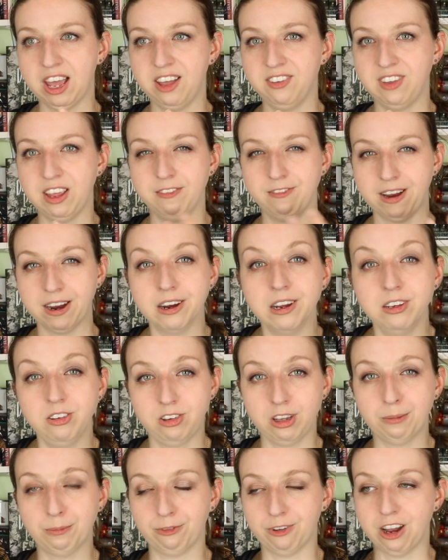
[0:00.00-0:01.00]
as a very
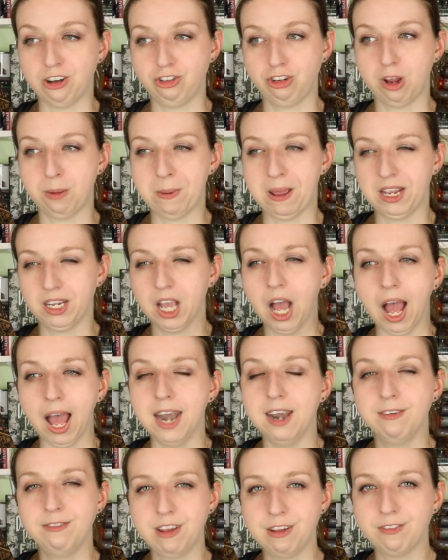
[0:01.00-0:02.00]
deep friendship and
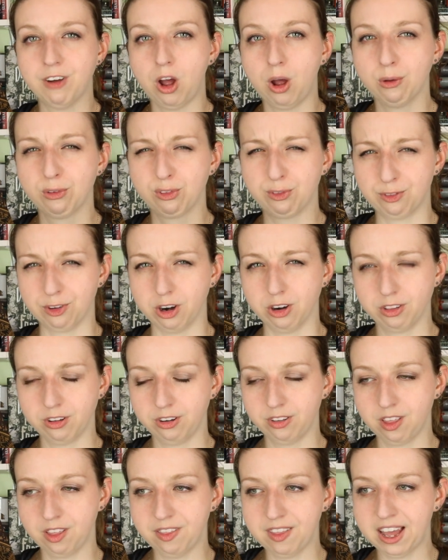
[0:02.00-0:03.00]
kind of evolves
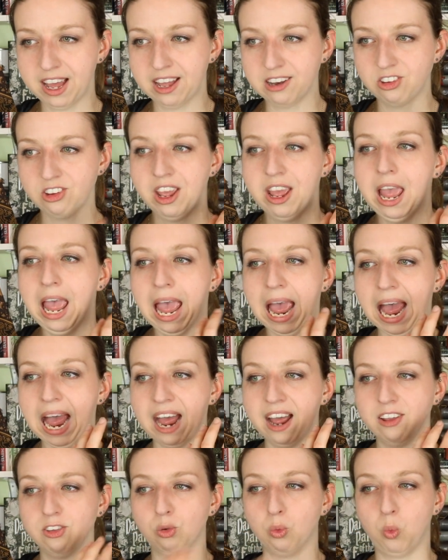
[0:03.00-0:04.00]
further than that
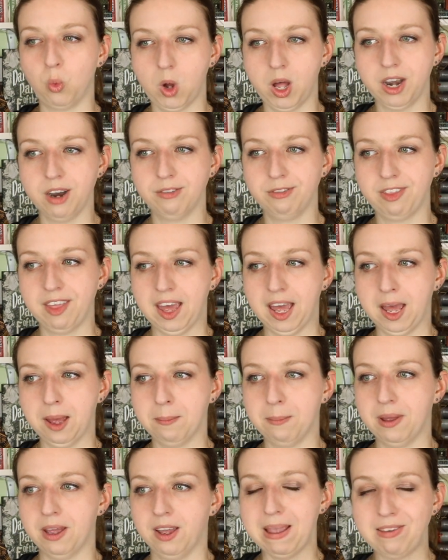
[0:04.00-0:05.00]
as one of
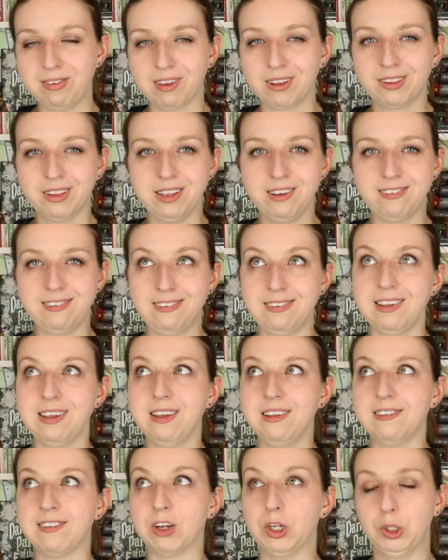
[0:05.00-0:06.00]
them basically
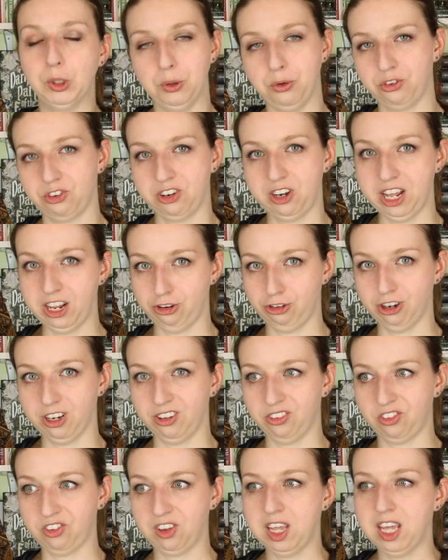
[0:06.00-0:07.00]
sees
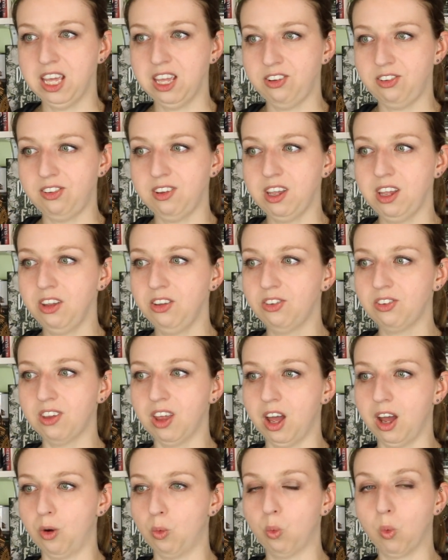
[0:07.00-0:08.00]
hallucinations. He sees
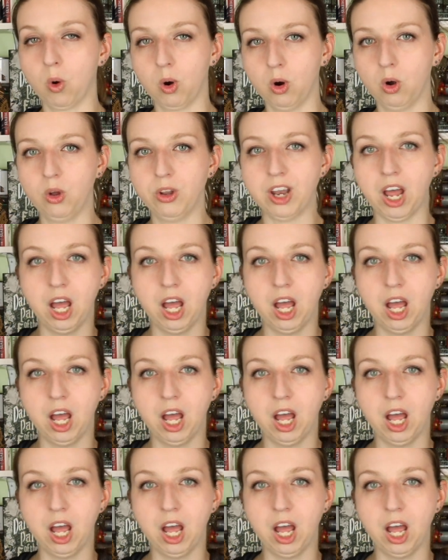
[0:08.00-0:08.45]
a world